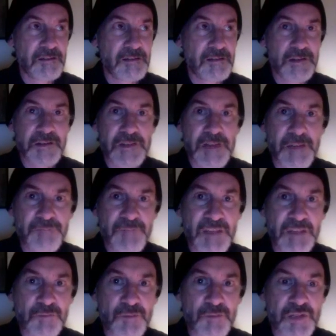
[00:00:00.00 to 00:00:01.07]

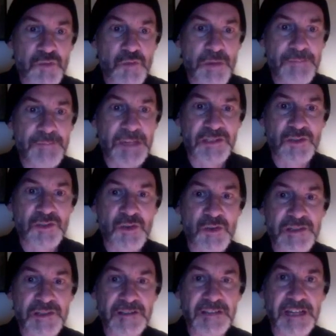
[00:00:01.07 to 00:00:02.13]
Something was swimming
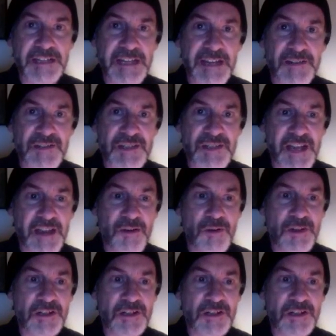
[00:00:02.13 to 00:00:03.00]
towards the lighthouse tower.